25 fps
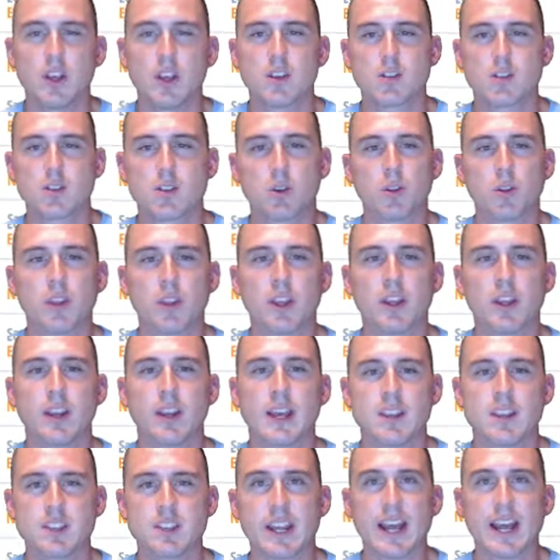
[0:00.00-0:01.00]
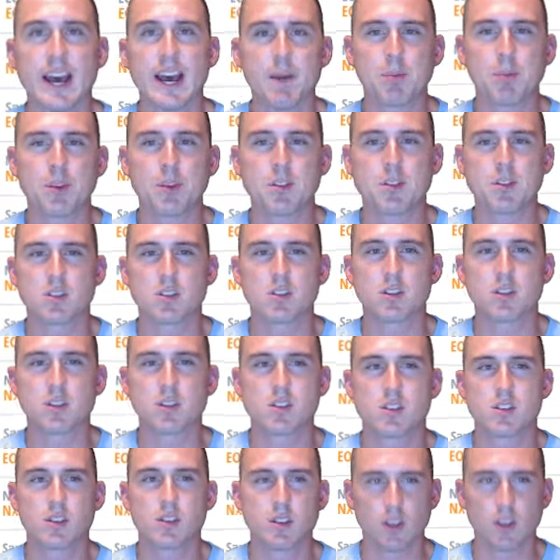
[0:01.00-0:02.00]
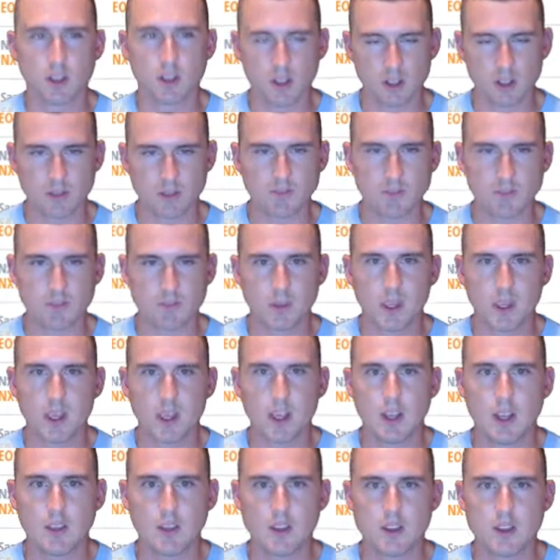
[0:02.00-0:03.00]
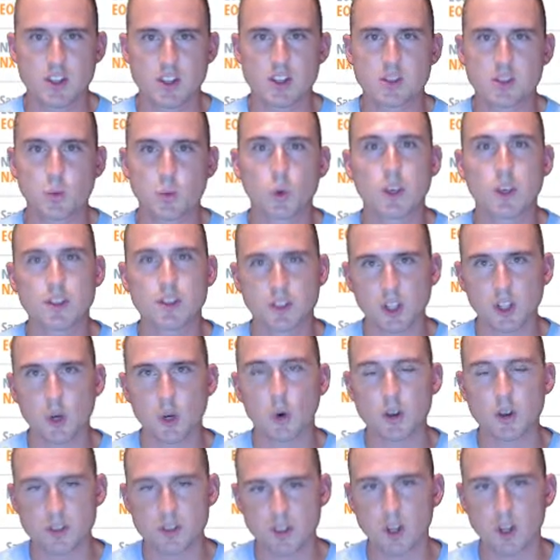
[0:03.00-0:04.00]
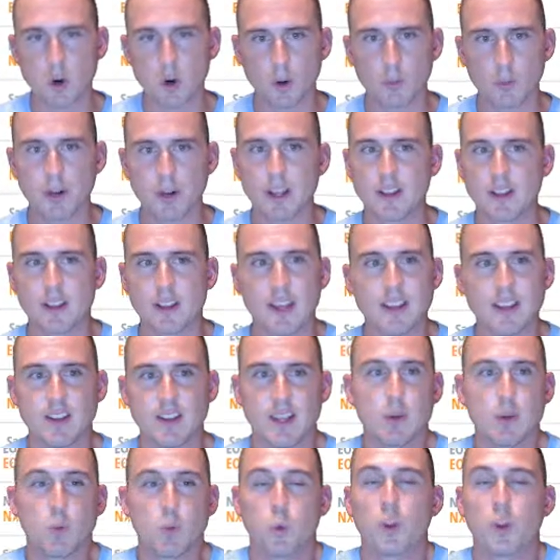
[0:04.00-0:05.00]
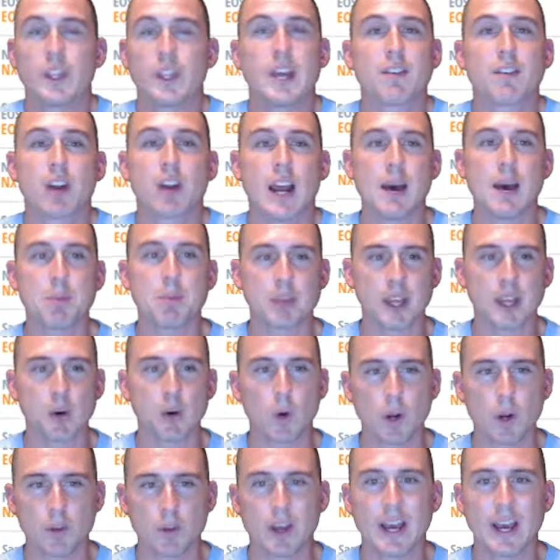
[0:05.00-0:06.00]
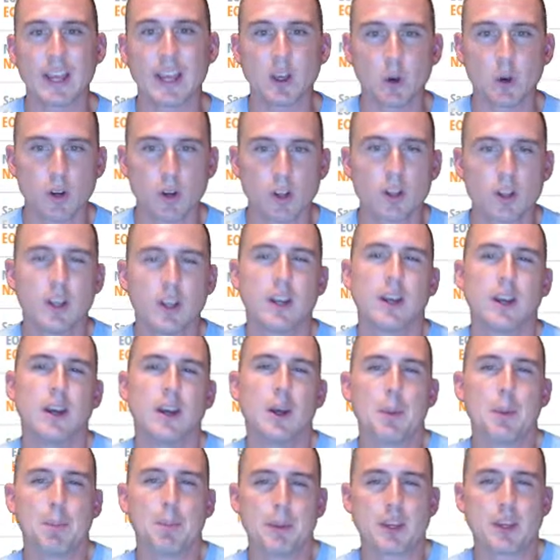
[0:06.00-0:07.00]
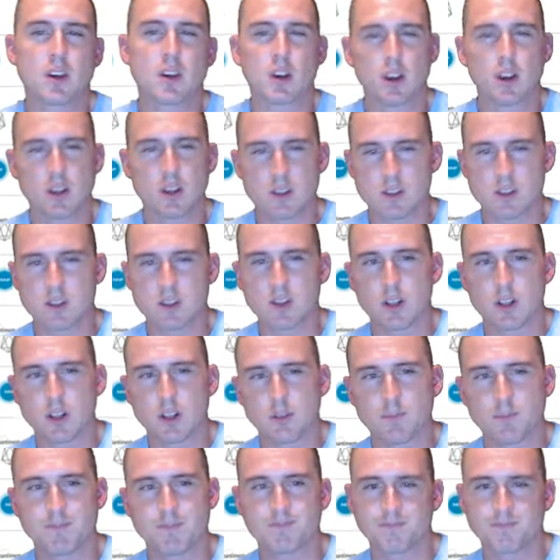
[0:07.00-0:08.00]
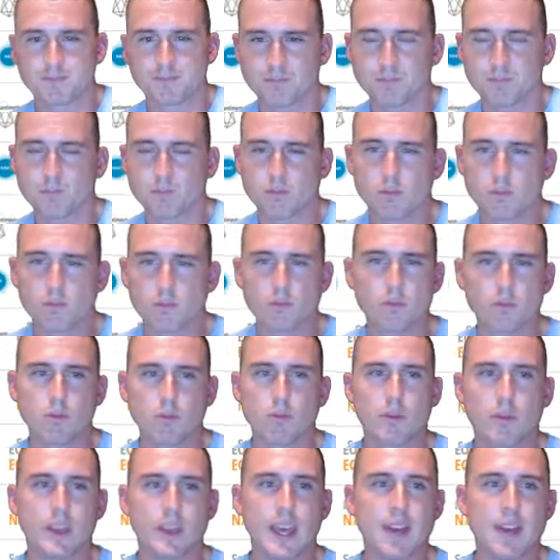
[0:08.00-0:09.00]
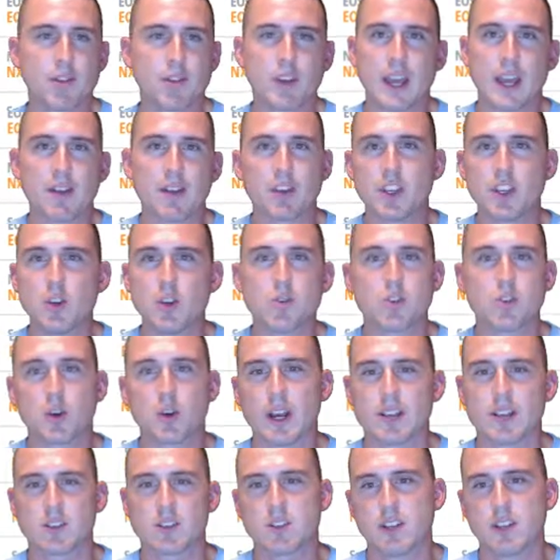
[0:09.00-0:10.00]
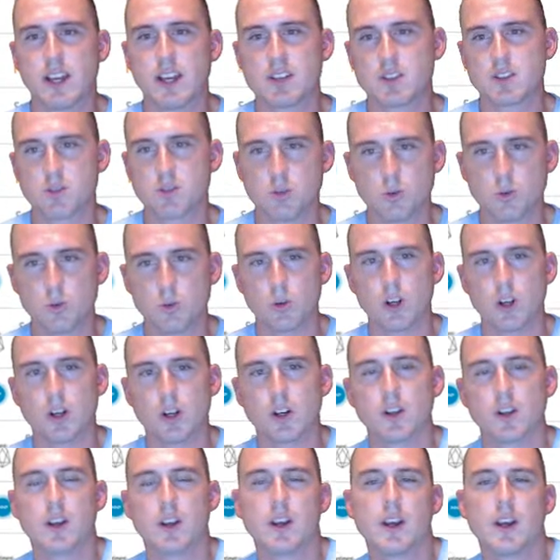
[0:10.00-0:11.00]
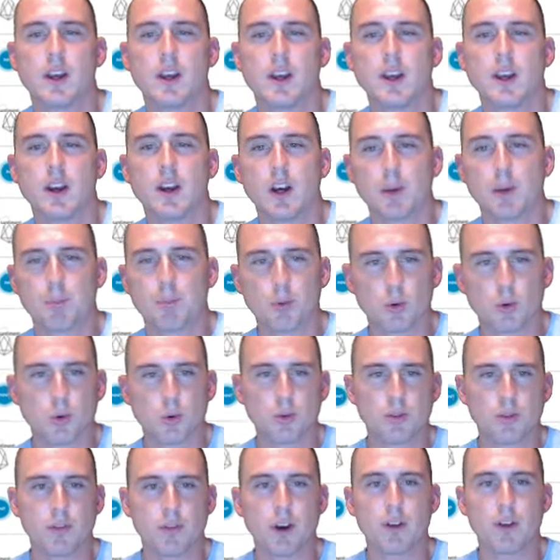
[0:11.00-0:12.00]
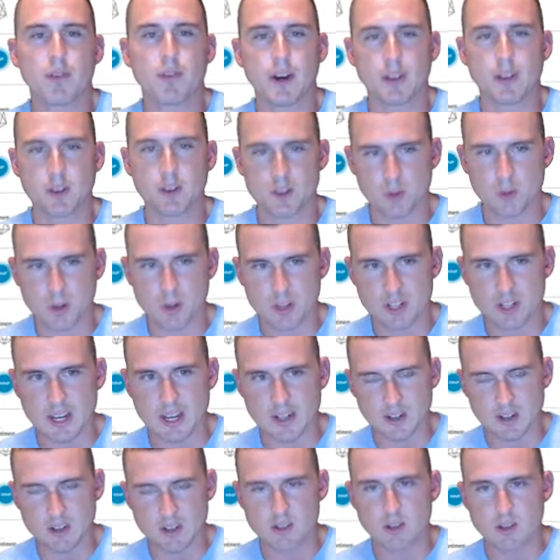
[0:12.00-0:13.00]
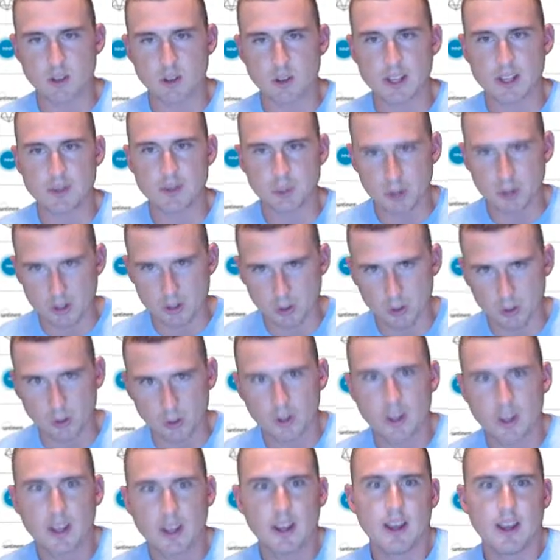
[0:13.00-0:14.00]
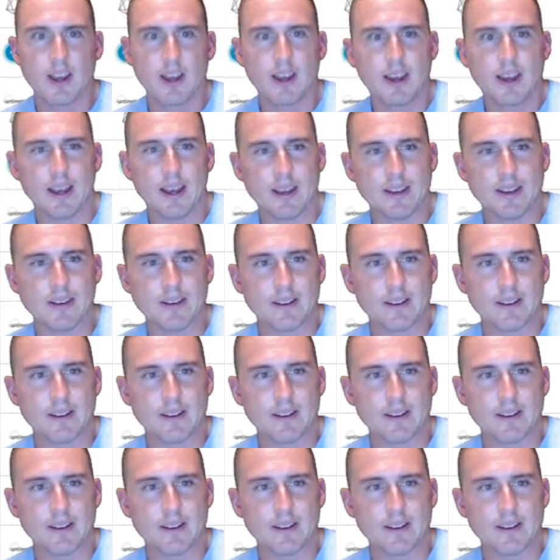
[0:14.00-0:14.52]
So then as that happens, the system will get slower and slower, but it will never happen that way with IOTA, because every user has to approve and verify those transactions. So that's pretty cool. And